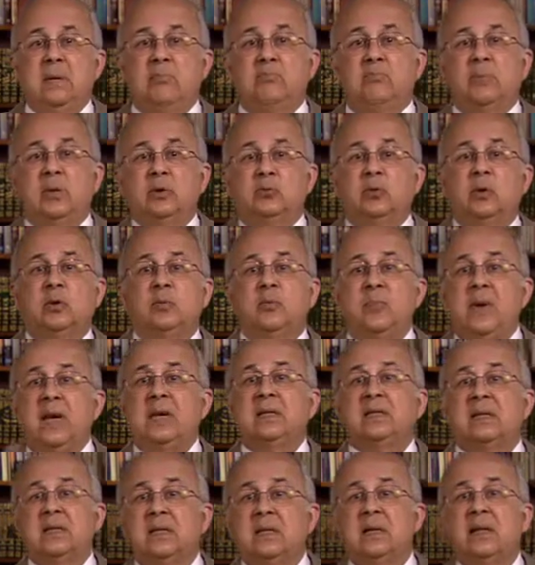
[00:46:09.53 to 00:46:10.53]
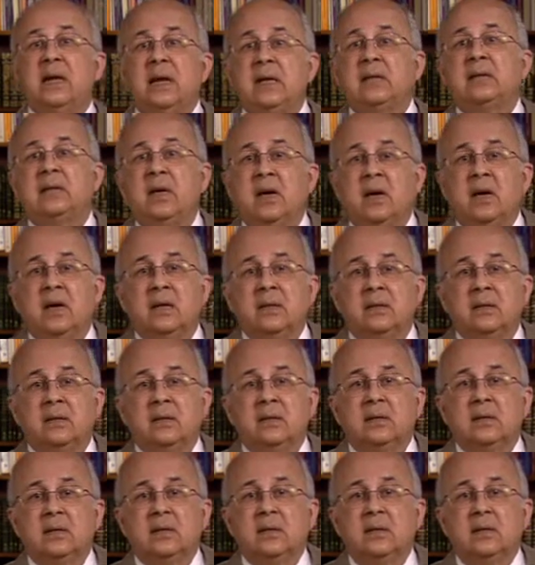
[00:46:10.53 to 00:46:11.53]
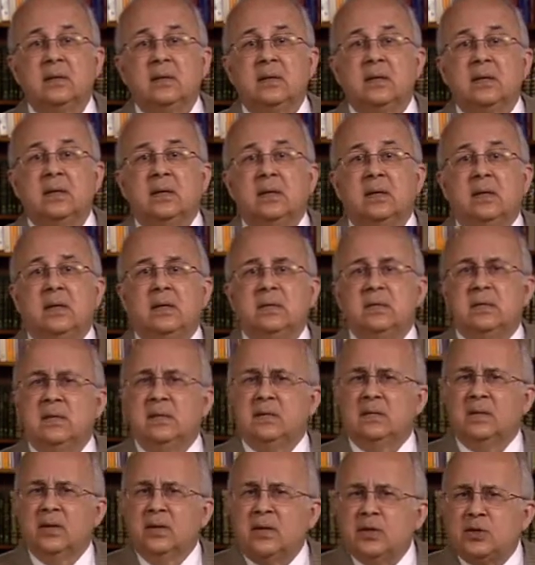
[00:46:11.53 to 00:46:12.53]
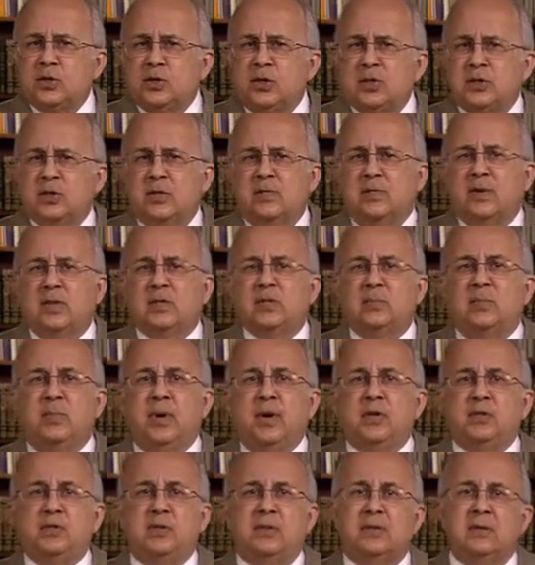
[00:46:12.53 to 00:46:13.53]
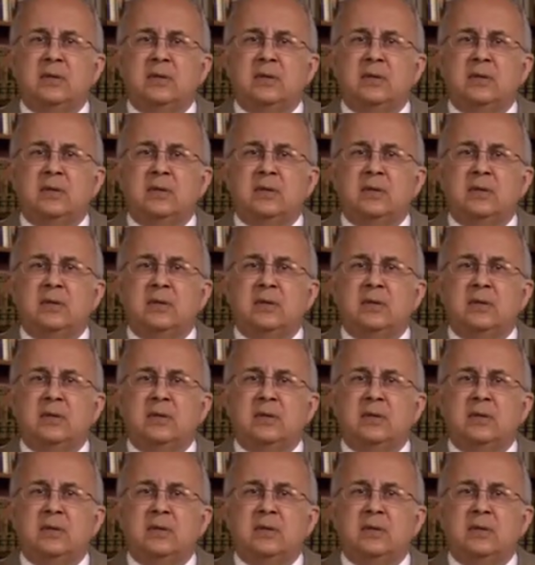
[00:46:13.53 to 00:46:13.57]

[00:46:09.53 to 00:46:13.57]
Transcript: But what makes it great art is his richness of expression,